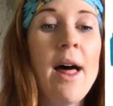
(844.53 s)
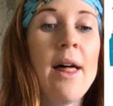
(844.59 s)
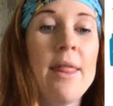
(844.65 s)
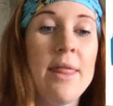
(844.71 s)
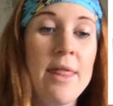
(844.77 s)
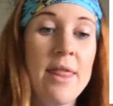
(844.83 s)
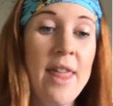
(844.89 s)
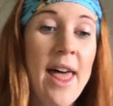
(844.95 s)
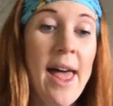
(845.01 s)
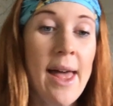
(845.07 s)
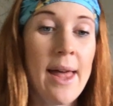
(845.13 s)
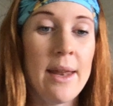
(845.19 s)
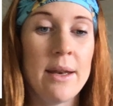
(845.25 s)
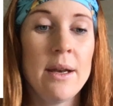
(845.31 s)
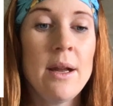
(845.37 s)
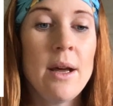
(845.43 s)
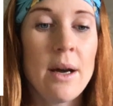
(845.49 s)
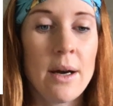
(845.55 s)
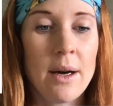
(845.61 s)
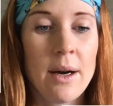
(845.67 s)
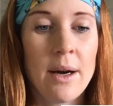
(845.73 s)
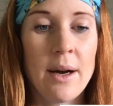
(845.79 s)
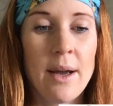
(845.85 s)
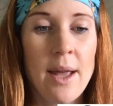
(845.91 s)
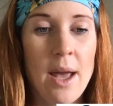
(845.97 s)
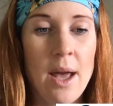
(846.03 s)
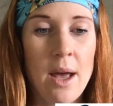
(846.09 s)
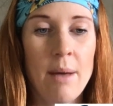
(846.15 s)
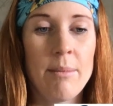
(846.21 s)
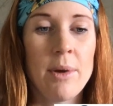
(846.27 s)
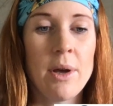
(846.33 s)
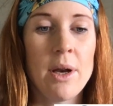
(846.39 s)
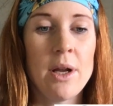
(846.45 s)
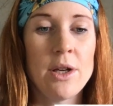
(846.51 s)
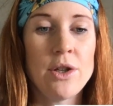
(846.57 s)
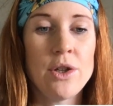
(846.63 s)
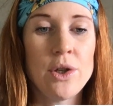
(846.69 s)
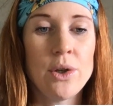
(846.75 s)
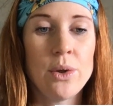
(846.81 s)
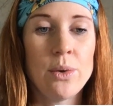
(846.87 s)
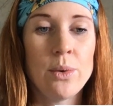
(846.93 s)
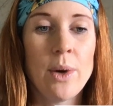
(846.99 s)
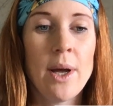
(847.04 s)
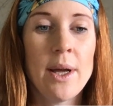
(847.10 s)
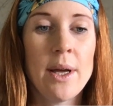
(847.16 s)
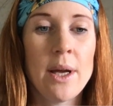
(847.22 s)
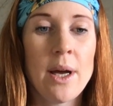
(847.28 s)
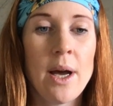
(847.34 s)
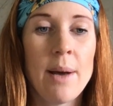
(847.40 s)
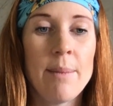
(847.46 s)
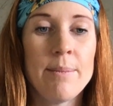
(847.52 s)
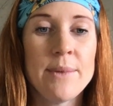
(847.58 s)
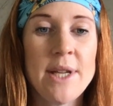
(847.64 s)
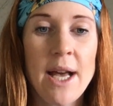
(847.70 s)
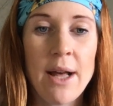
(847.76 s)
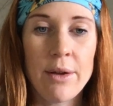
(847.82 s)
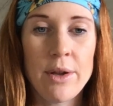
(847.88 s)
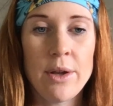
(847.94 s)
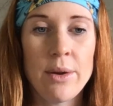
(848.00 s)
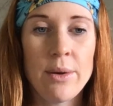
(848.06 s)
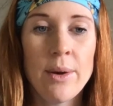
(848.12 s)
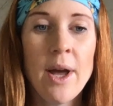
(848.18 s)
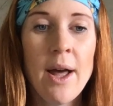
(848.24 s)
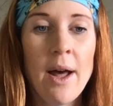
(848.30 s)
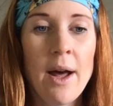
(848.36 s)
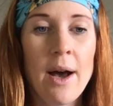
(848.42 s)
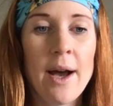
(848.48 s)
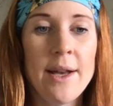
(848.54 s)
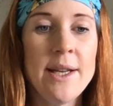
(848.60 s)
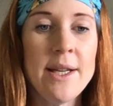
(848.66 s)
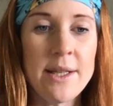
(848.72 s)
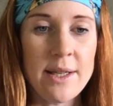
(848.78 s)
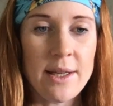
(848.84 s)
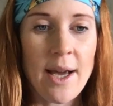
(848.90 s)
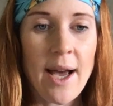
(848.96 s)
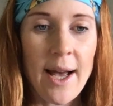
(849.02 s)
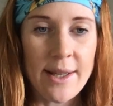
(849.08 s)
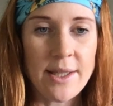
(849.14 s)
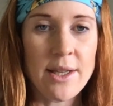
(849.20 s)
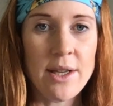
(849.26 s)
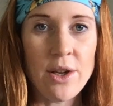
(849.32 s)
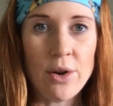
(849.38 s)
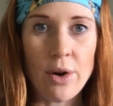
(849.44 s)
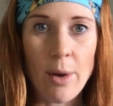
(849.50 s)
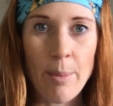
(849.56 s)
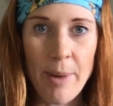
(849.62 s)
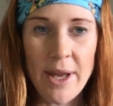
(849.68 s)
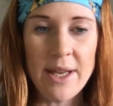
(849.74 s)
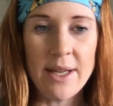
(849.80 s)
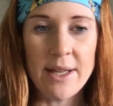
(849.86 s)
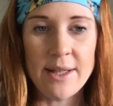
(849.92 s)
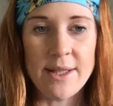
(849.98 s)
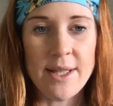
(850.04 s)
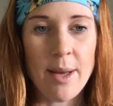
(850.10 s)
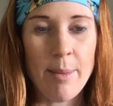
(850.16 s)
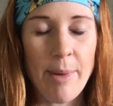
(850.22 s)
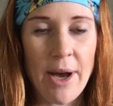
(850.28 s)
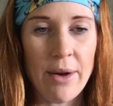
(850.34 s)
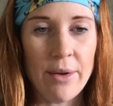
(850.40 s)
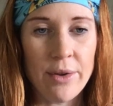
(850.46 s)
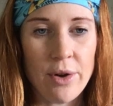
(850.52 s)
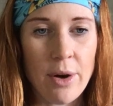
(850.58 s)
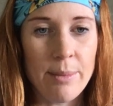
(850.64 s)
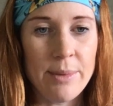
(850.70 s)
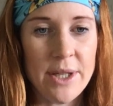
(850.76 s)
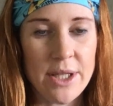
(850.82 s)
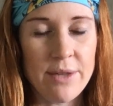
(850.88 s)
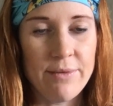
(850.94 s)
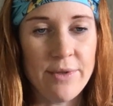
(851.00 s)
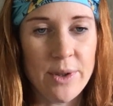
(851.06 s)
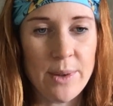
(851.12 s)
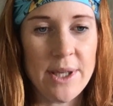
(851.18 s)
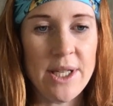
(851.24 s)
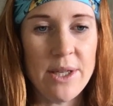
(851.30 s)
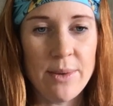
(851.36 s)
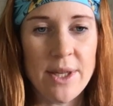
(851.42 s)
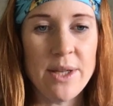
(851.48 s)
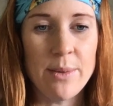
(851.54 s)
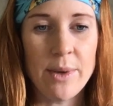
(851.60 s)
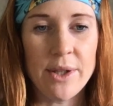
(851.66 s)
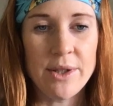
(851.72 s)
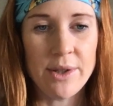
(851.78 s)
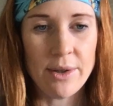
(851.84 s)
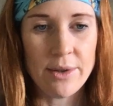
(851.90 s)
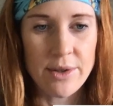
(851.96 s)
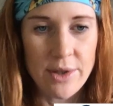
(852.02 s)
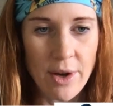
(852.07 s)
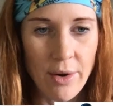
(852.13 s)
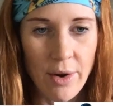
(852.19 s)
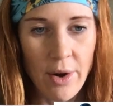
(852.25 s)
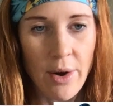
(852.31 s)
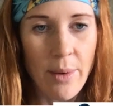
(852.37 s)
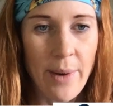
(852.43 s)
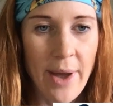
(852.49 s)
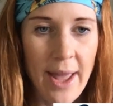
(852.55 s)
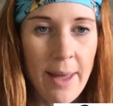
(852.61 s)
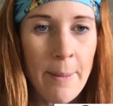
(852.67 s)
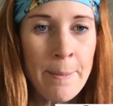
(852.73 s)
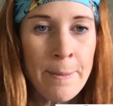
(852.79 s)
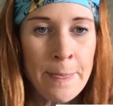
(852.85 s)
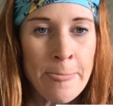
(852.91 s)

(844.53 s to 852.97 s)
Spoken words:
then I am going to tell you I need to ask your opinions about the competition for 2021, so don't go away.